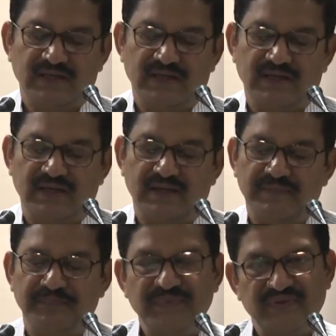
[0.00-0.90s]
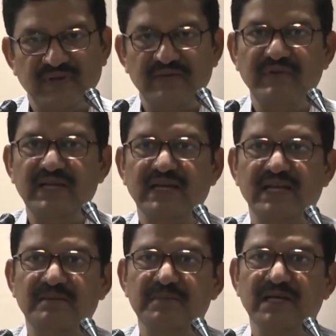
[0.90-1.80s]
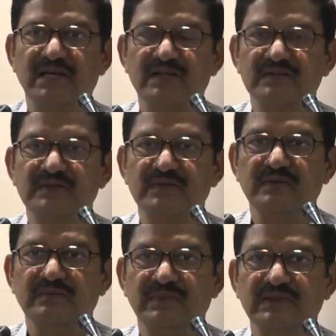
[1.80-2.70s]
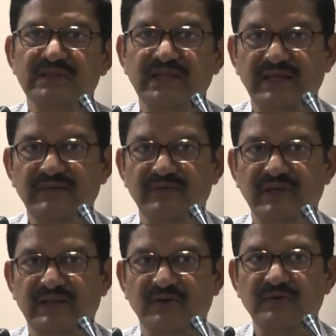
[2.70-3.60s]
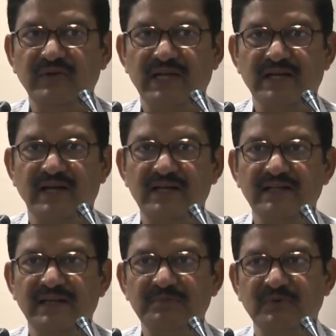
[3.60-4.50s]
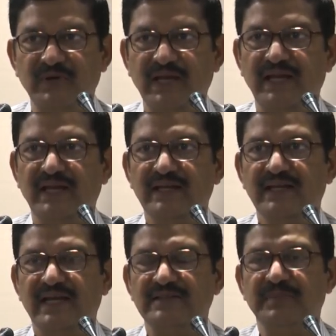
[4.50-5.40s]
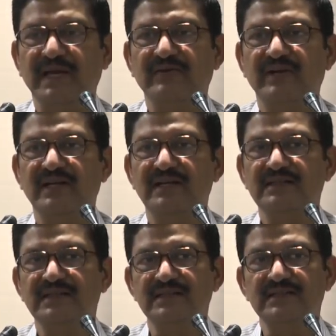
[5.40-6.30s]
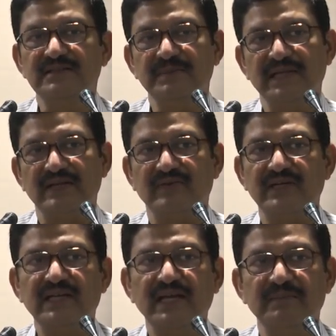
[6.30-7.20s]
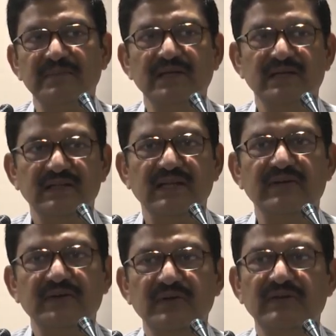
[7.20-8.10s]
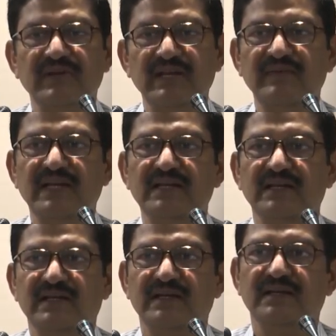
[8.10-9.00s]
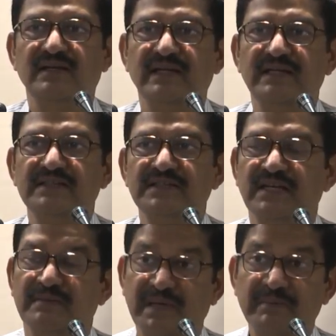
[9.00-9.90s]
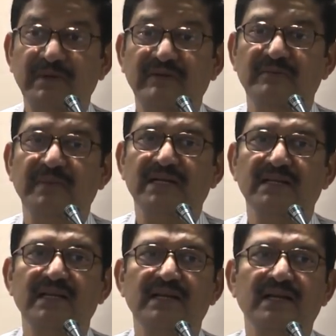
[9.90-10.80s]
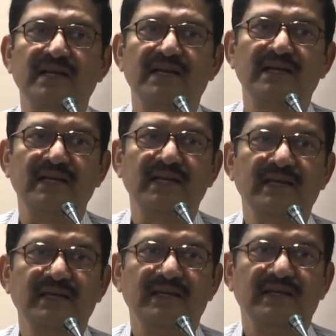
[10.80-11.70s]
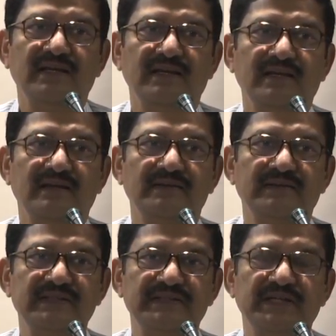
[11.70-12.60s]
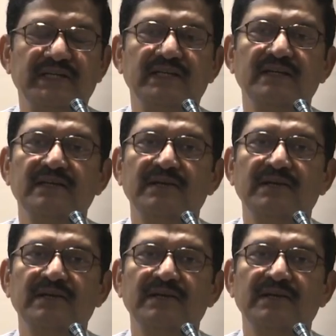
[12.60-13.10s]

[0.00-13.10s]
Uh, same way in Karimnagar also. Uh, see, we, though we are calling them today as backward industrial districts, but at one time they were doing very well uh, industrially, maybe even better than Rangareddy uh, district.